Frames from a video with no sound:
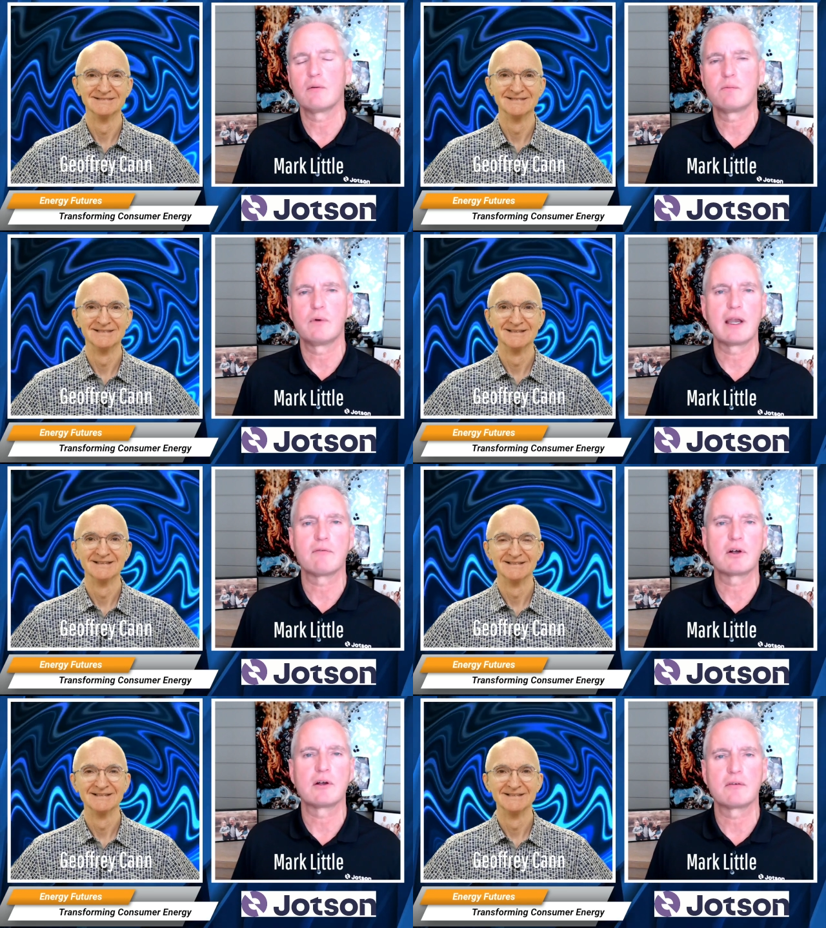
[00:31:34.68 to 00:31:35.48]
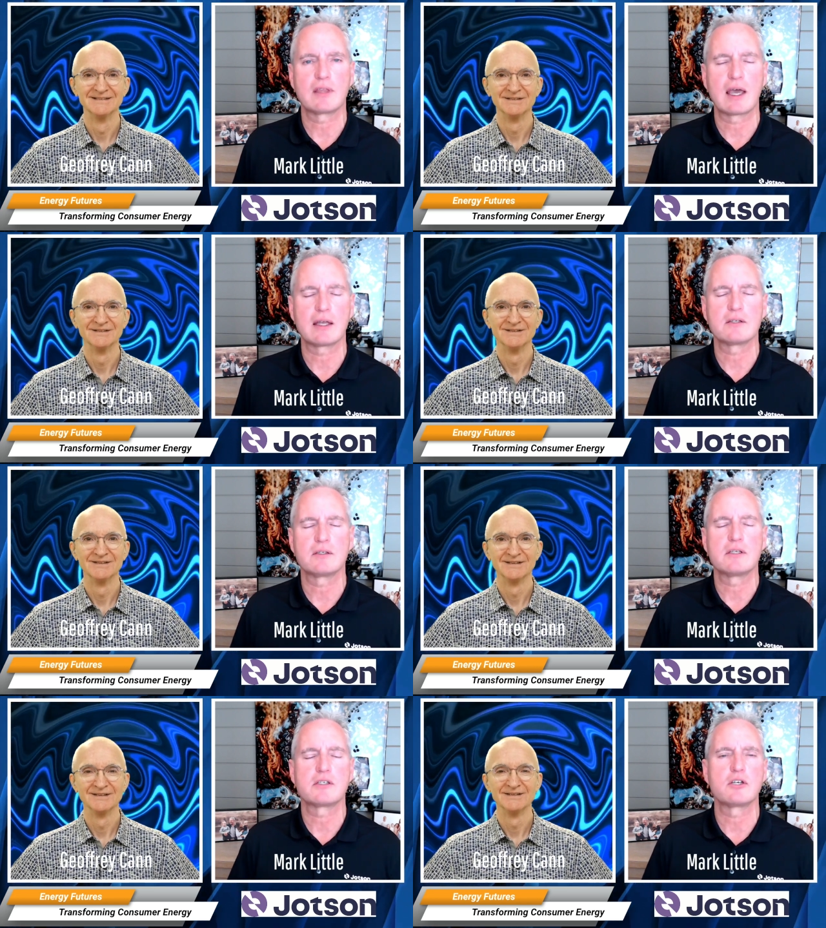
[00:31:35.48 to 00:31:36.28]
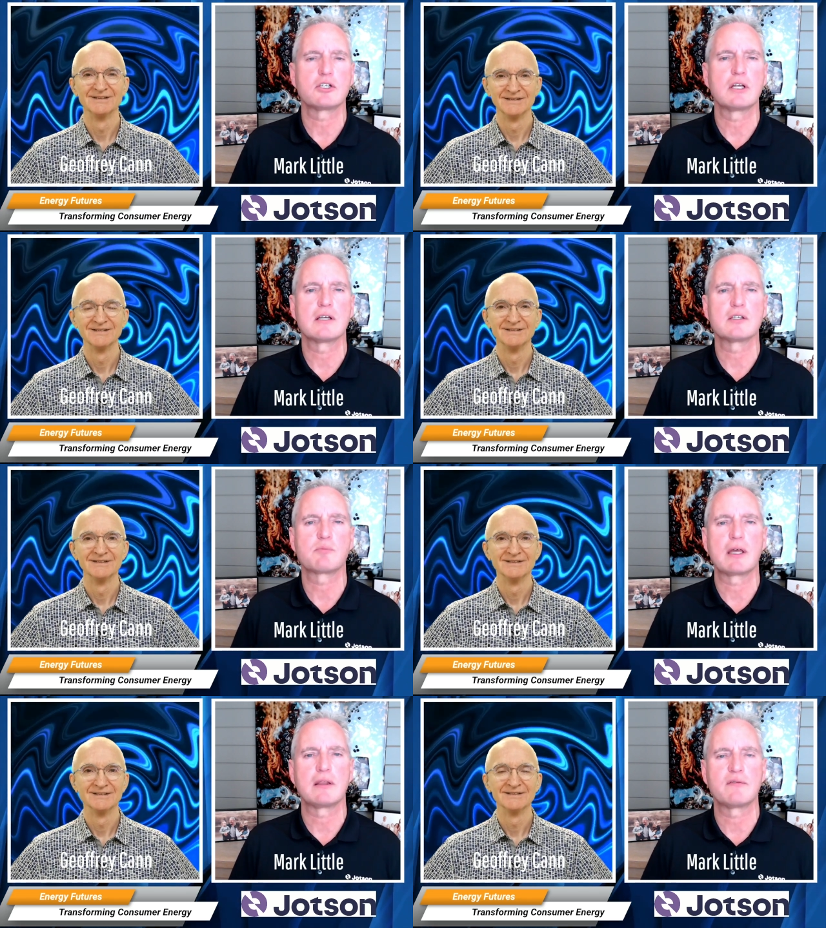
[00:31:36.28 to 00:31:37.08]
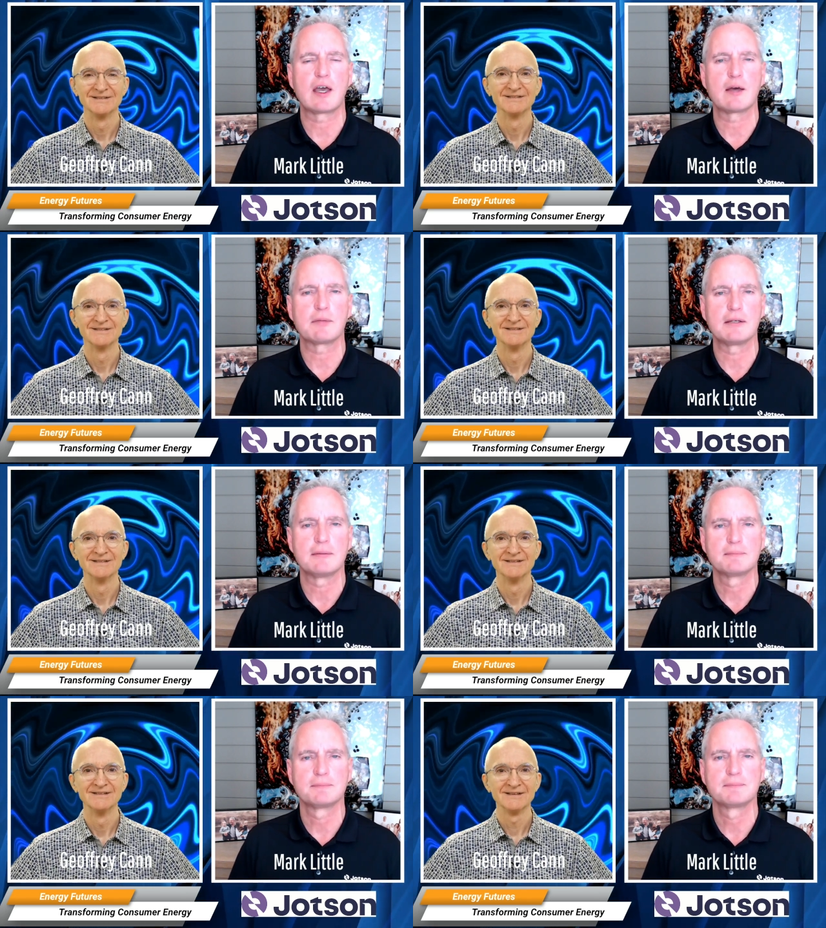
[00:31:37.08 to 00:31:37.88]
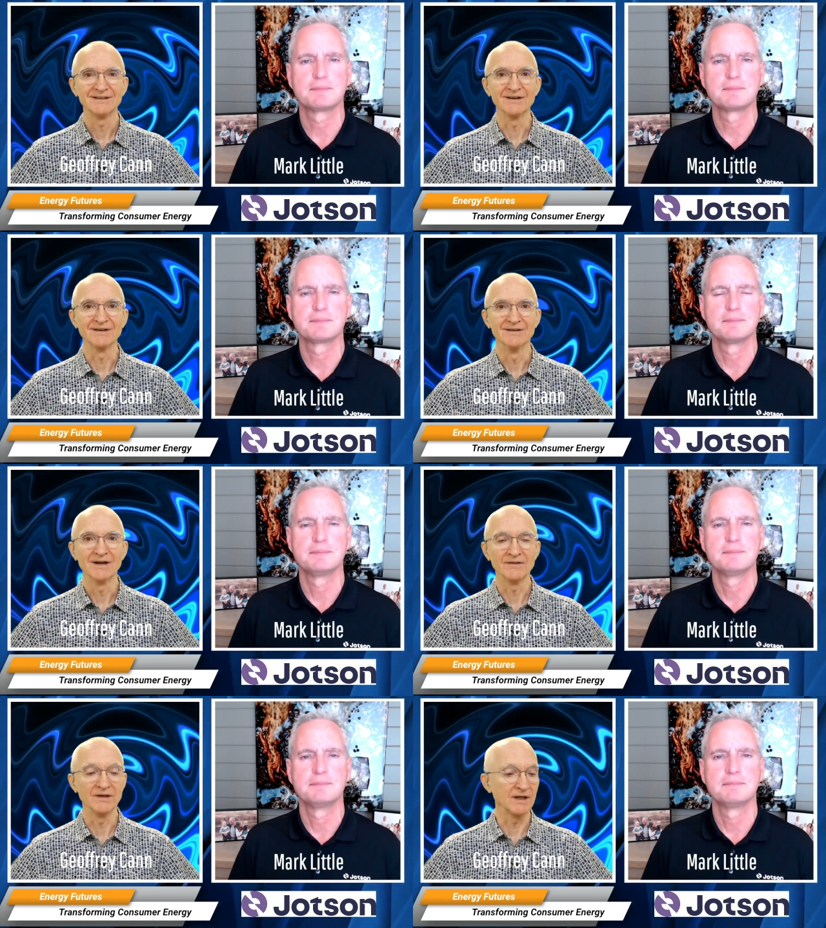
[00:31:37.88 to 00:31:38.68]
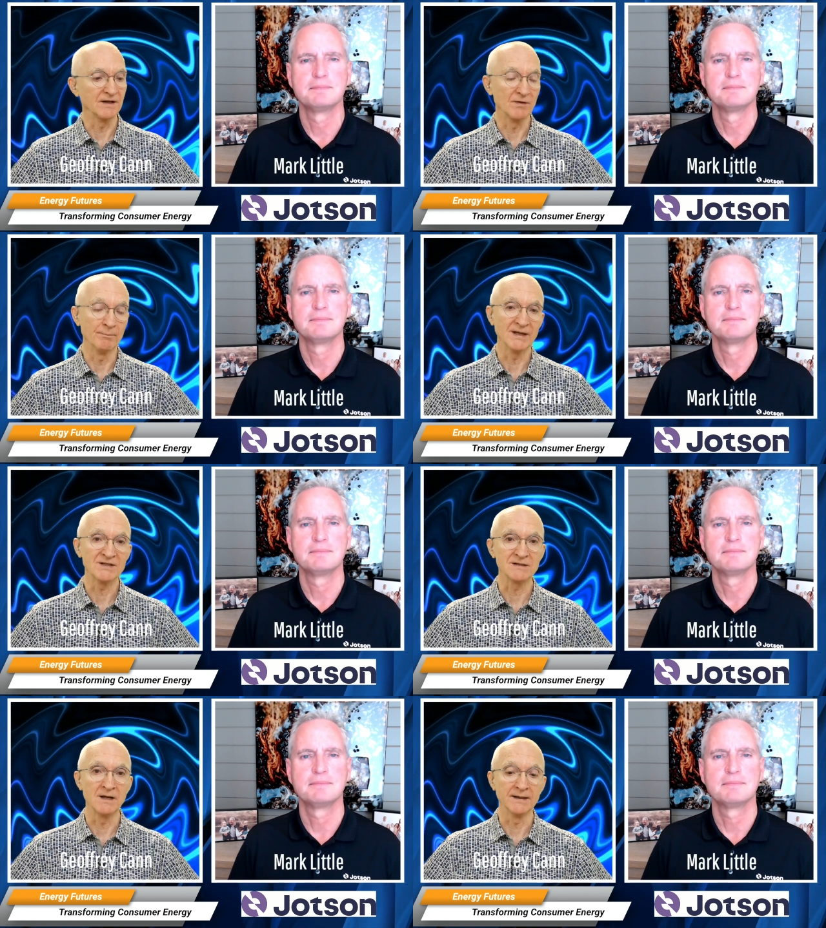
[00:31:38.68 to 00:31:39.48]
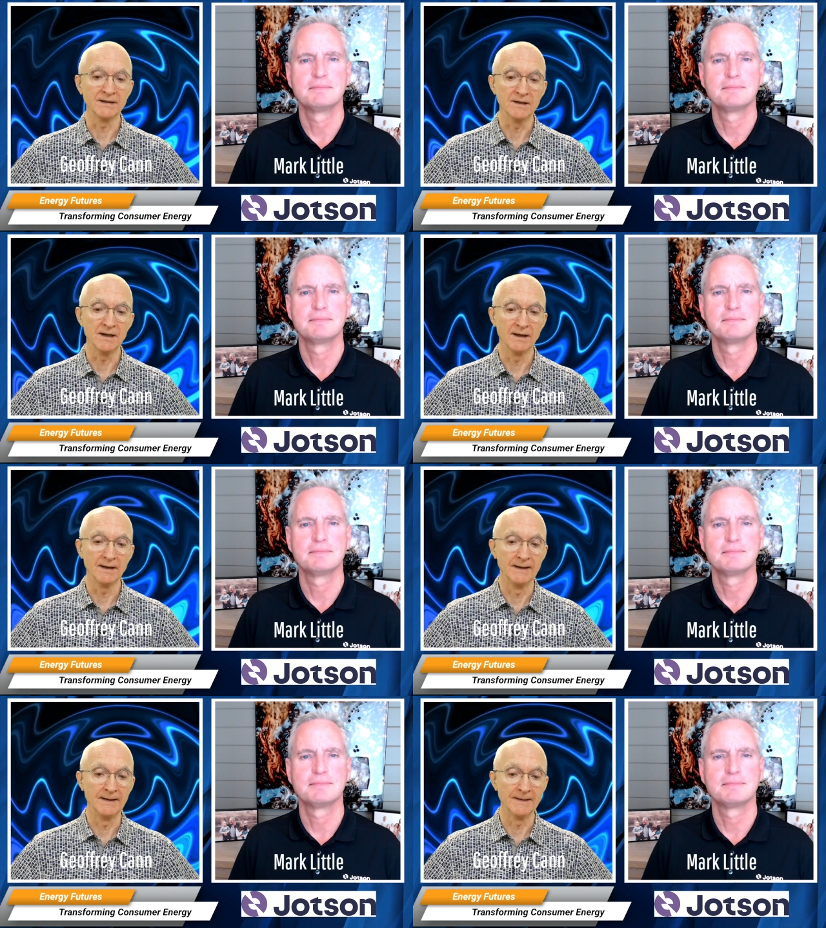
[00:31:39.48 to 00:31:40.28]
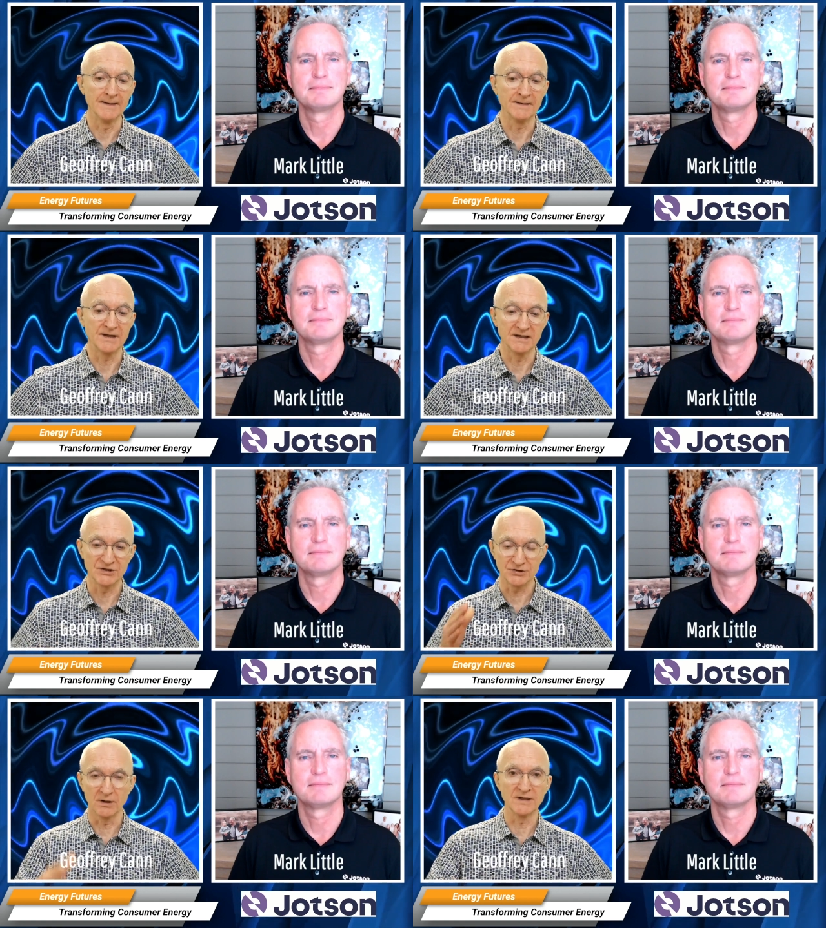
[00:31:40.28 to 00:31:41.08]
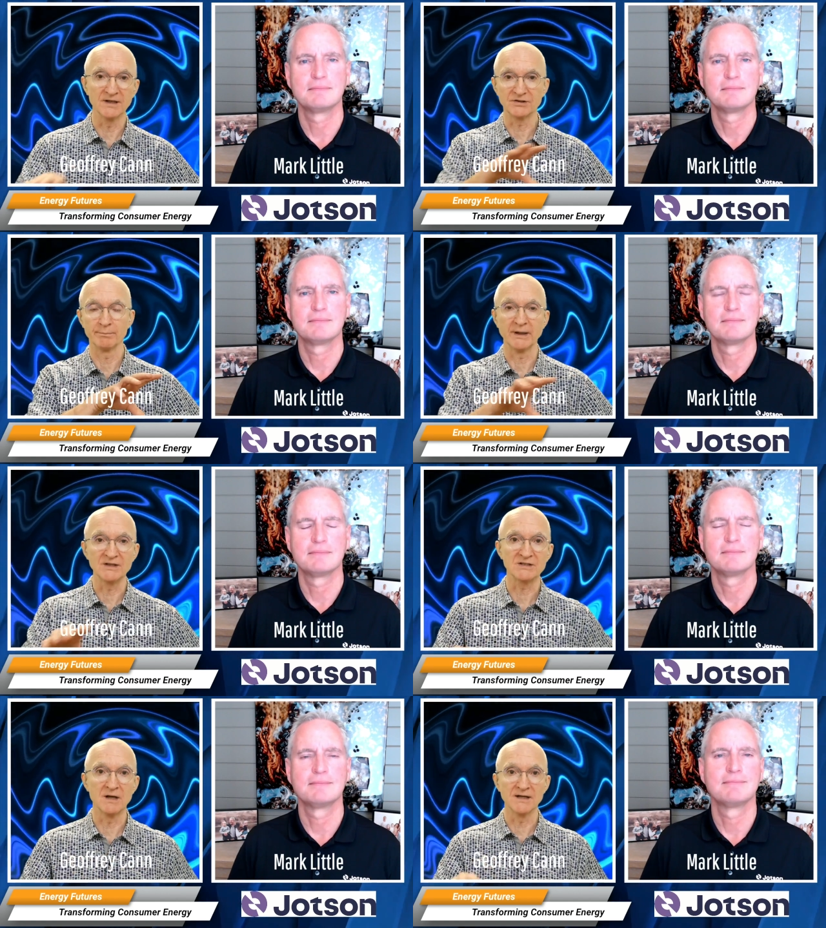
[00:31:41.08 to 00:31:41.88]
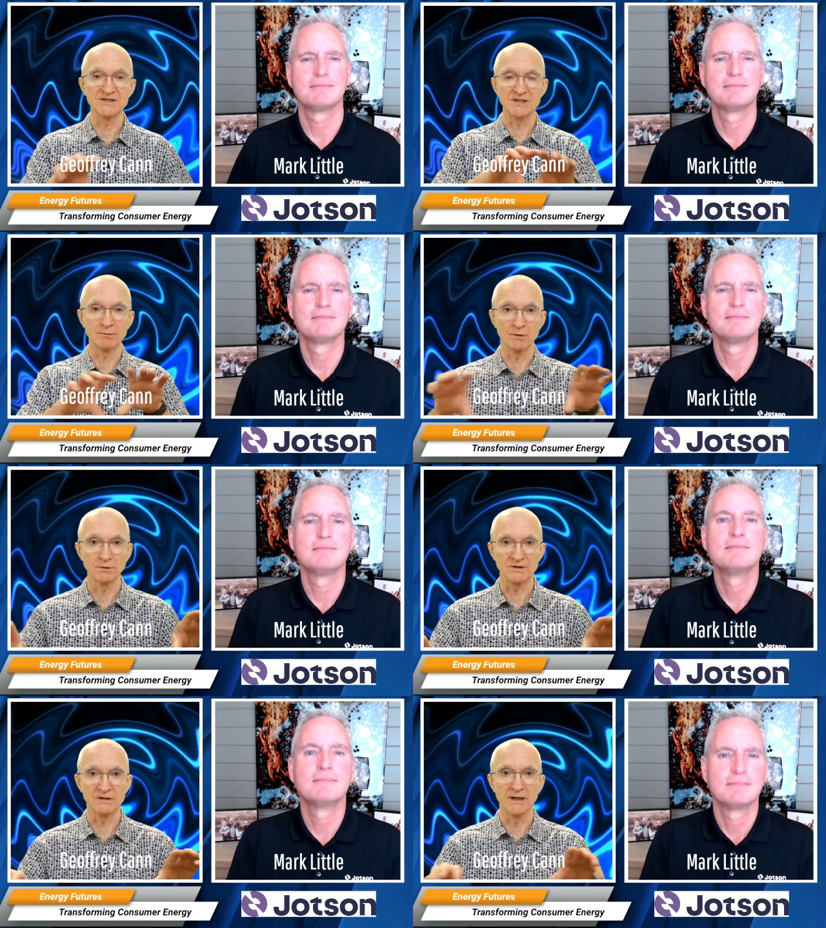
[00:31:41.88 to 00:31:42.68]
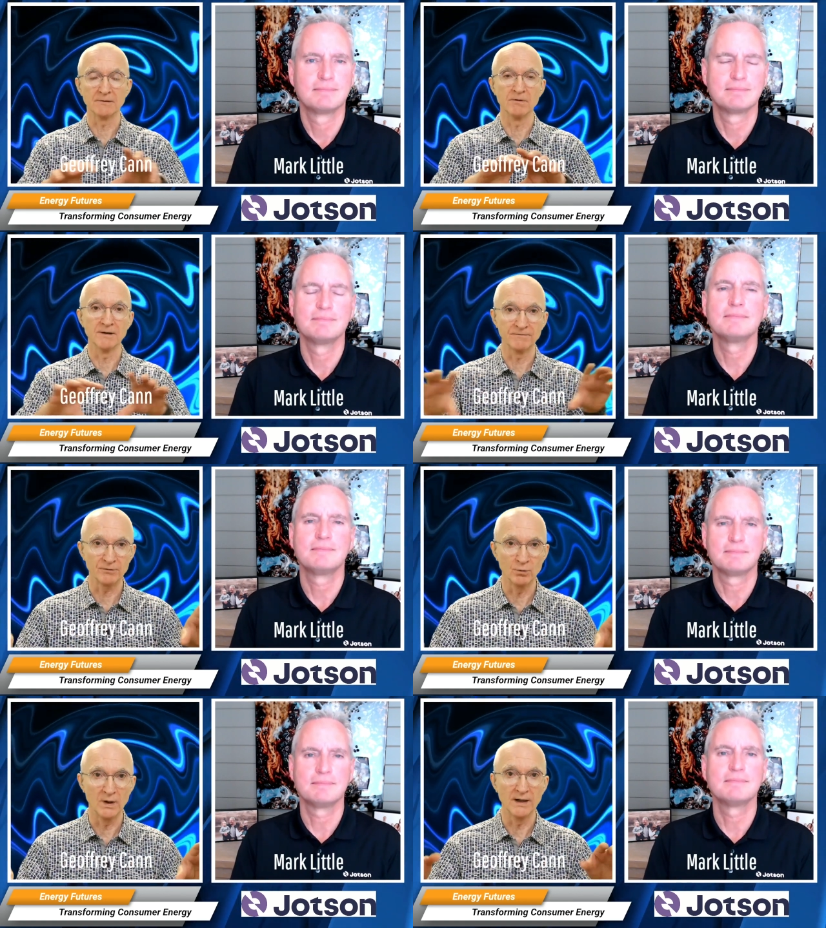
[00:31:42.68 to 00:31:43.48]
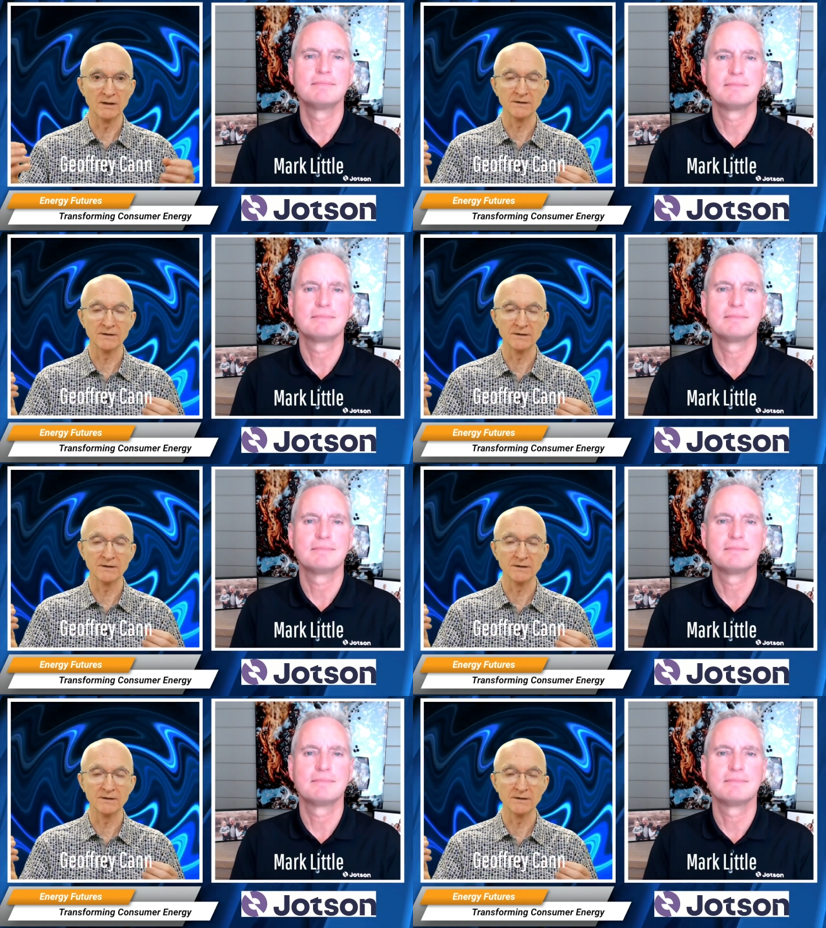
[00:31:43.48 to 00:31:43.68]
Speaker 1: you know, whatever that decision is by the family.
Speaker 2: Yeah, I think getting the baseline, uh, getting started, get the baseline, see what it looks like, run it for a while,